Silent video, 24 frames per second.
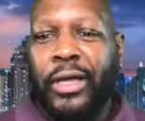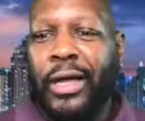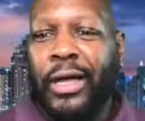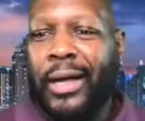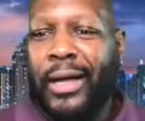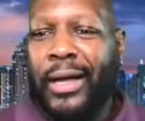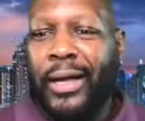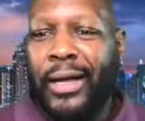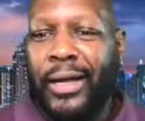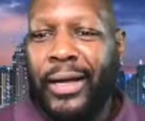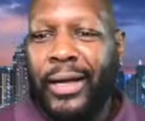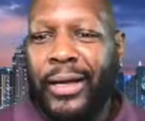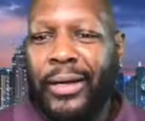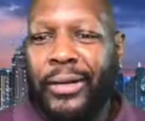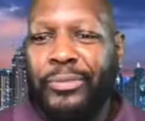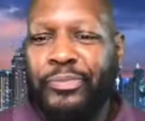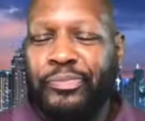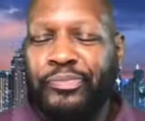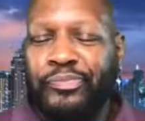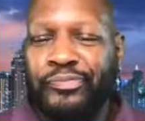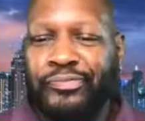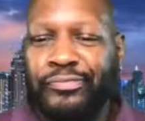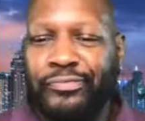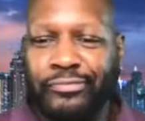All right. So
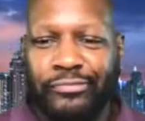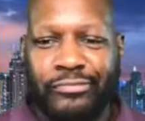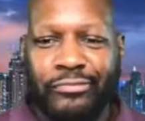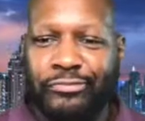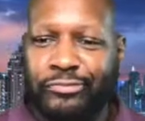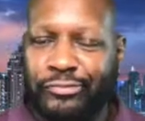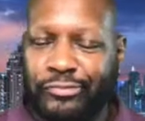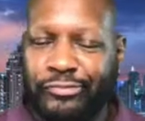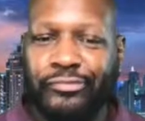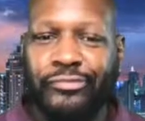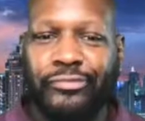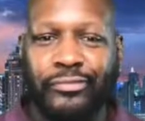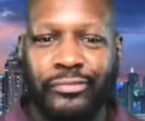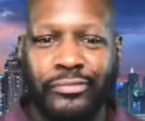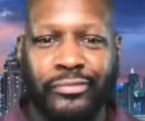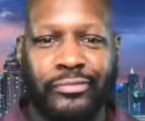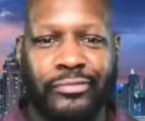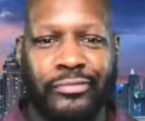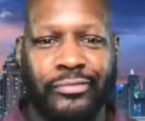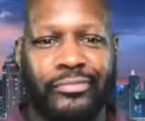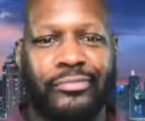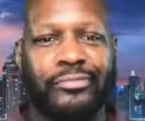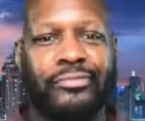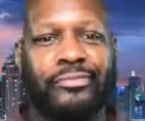if I were to do that
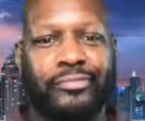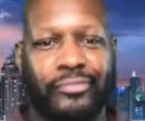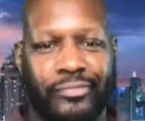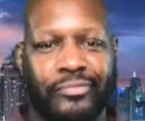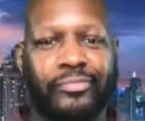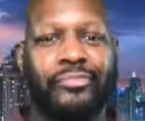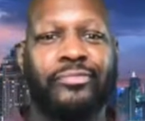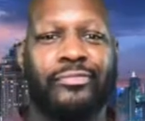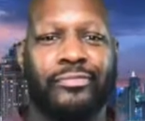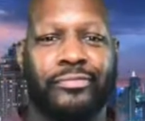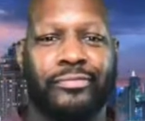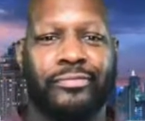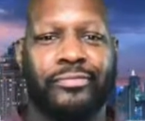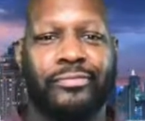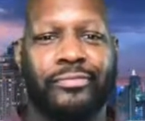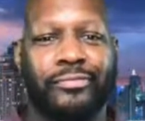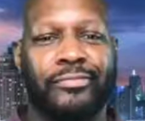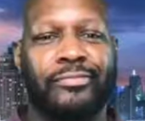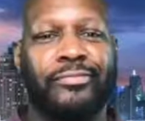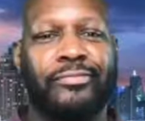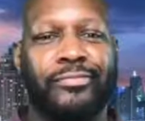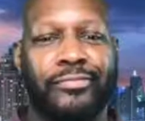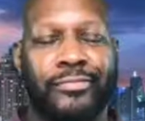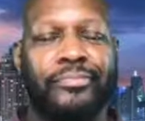with another artist,
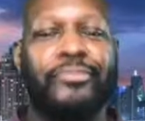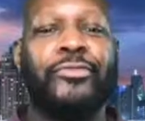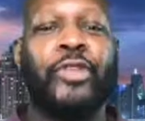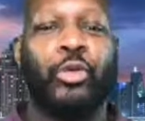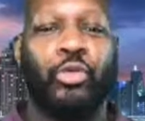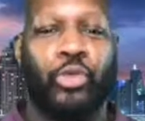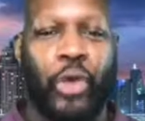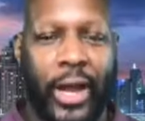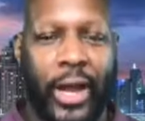who would it